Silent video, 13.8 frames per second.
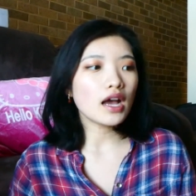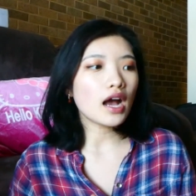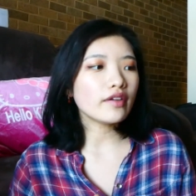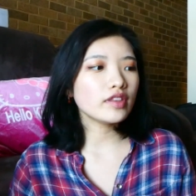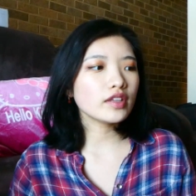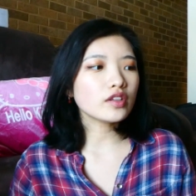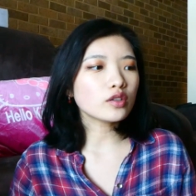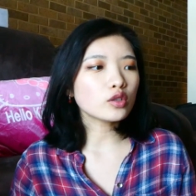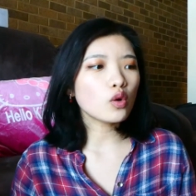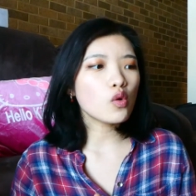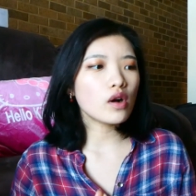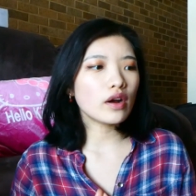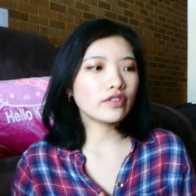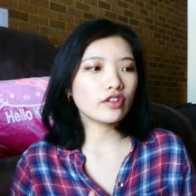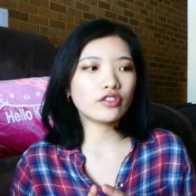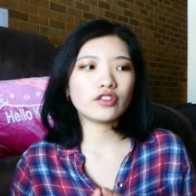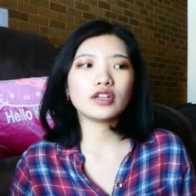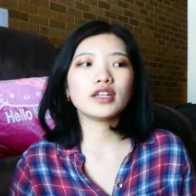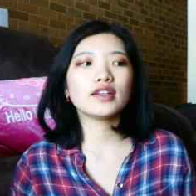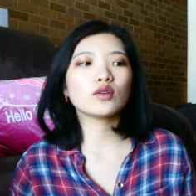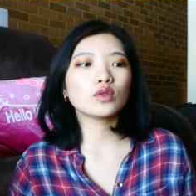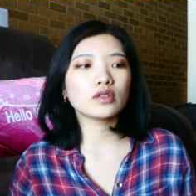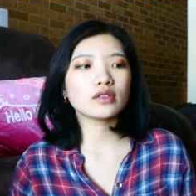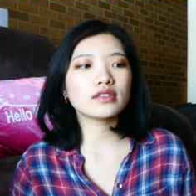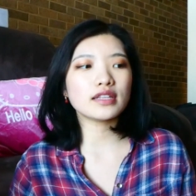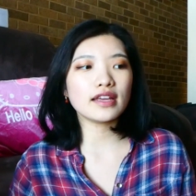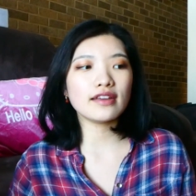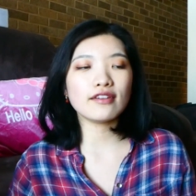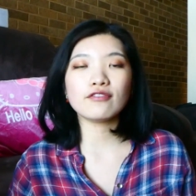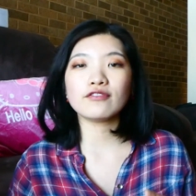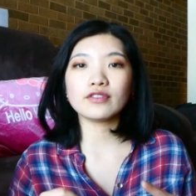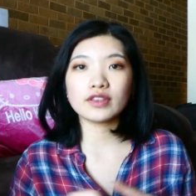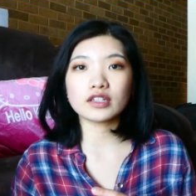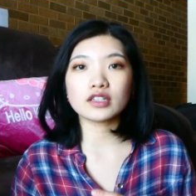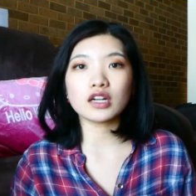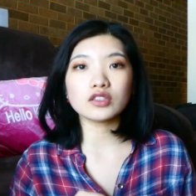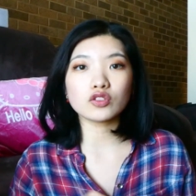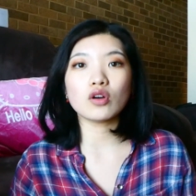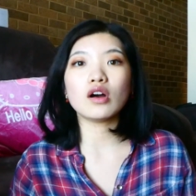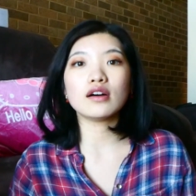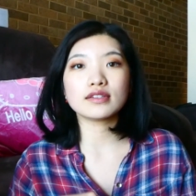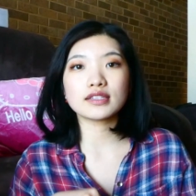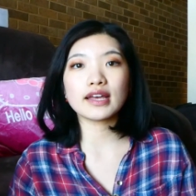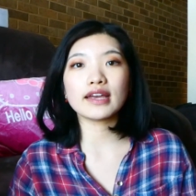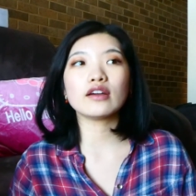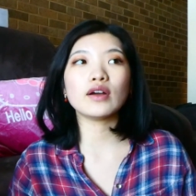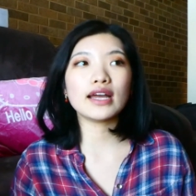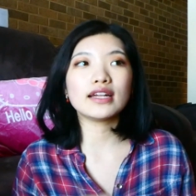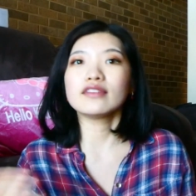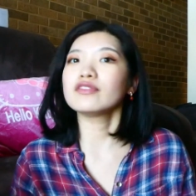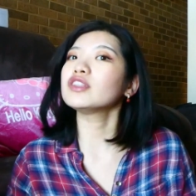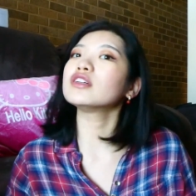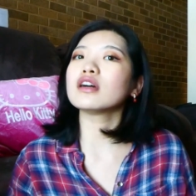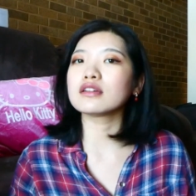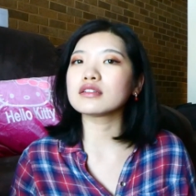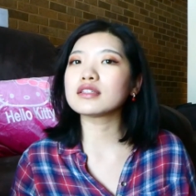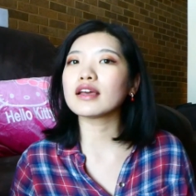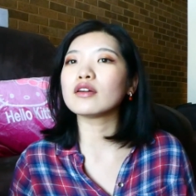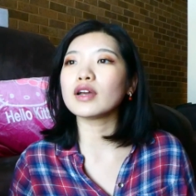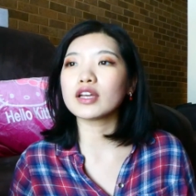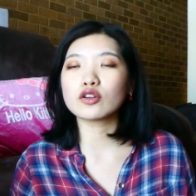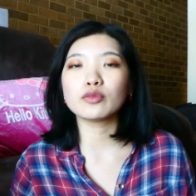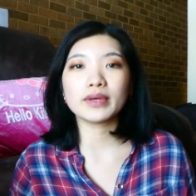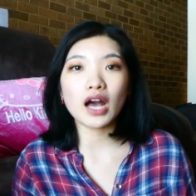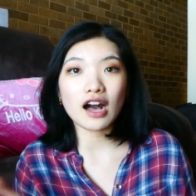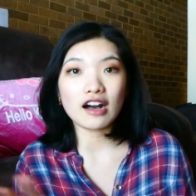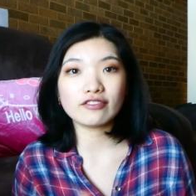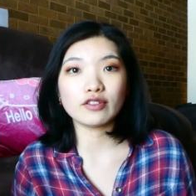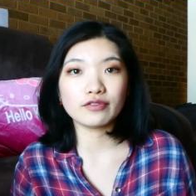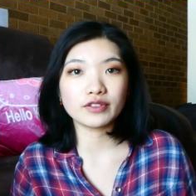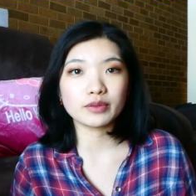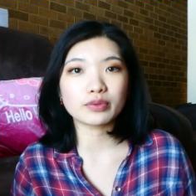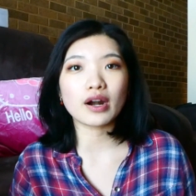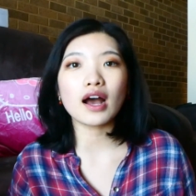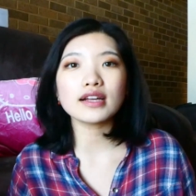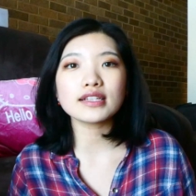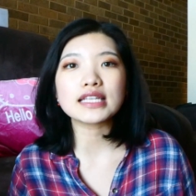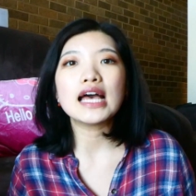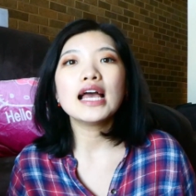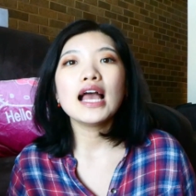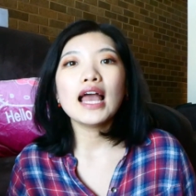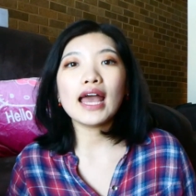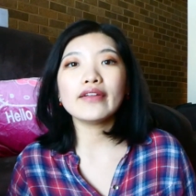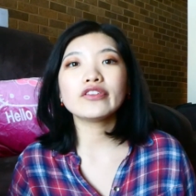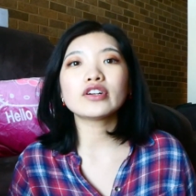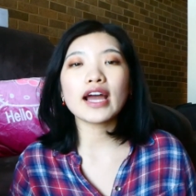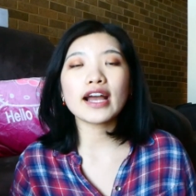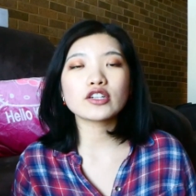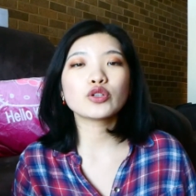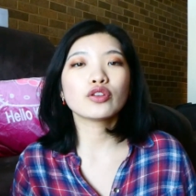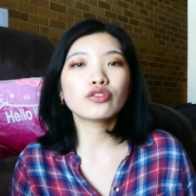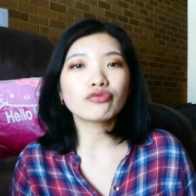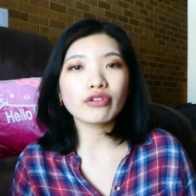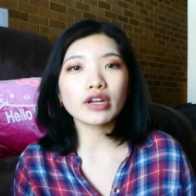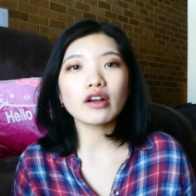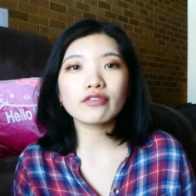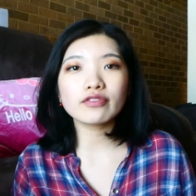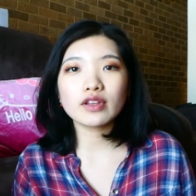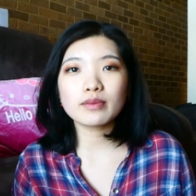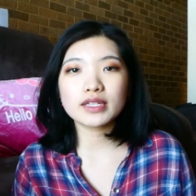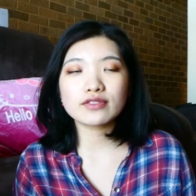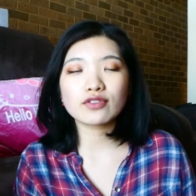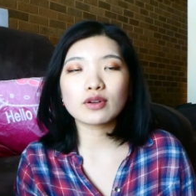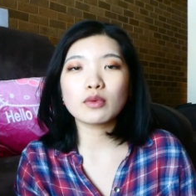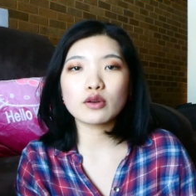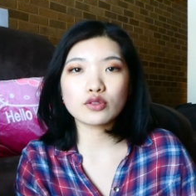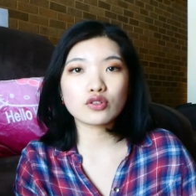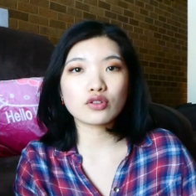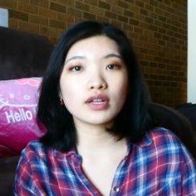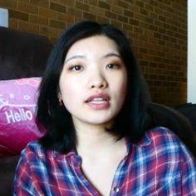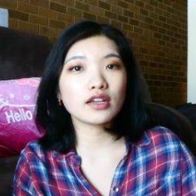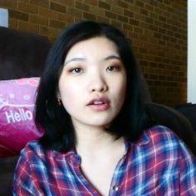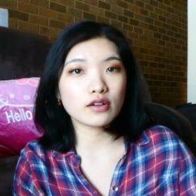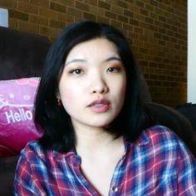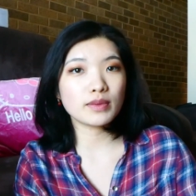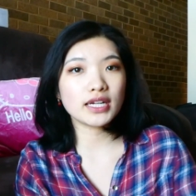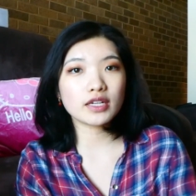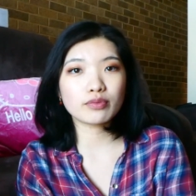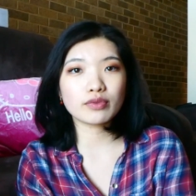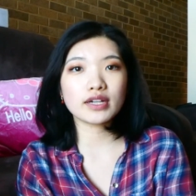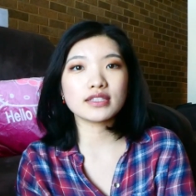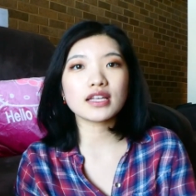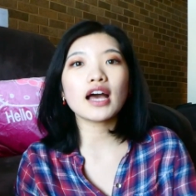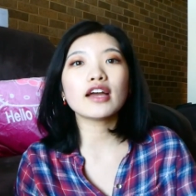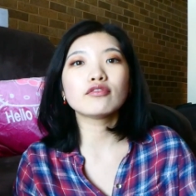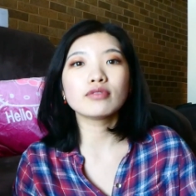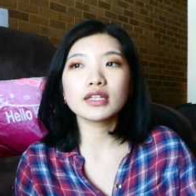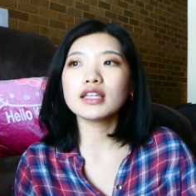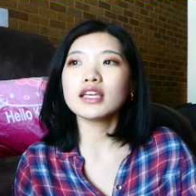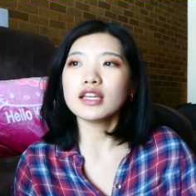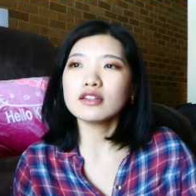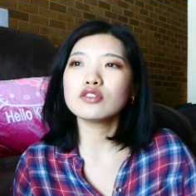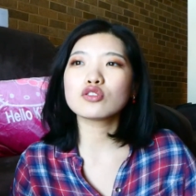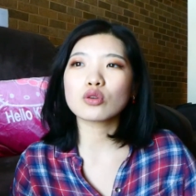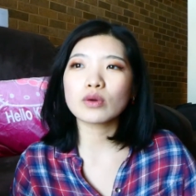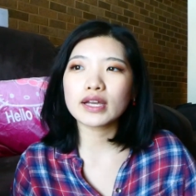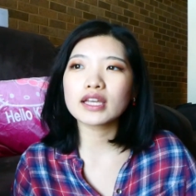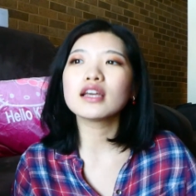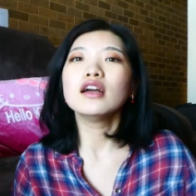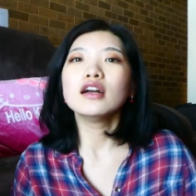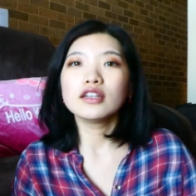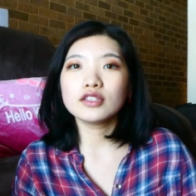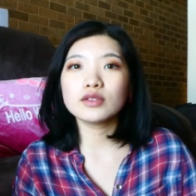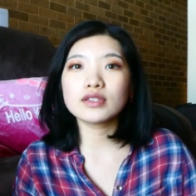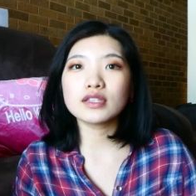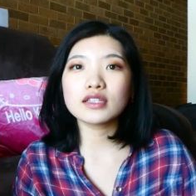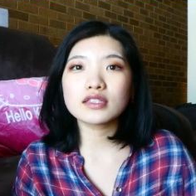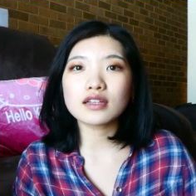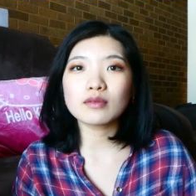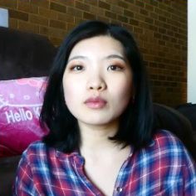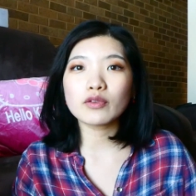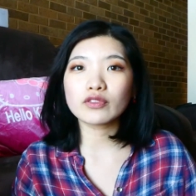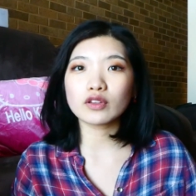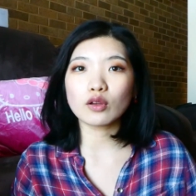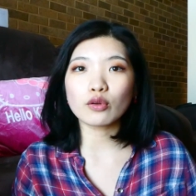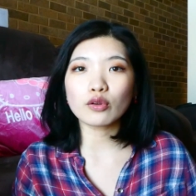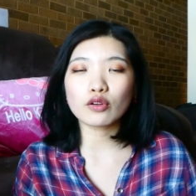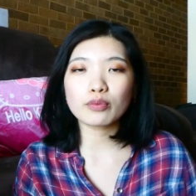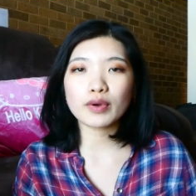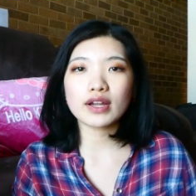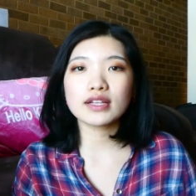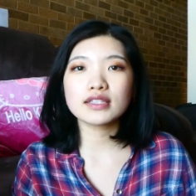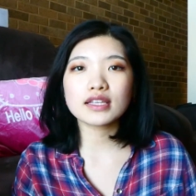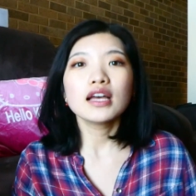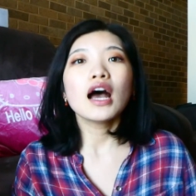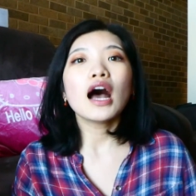I think they're all under $30 if they're not on sale, and if they're on sale it could be half of the price. And they're actually 3 of them is from Australian cosmetic brands. I really enjoying using some of the local brands.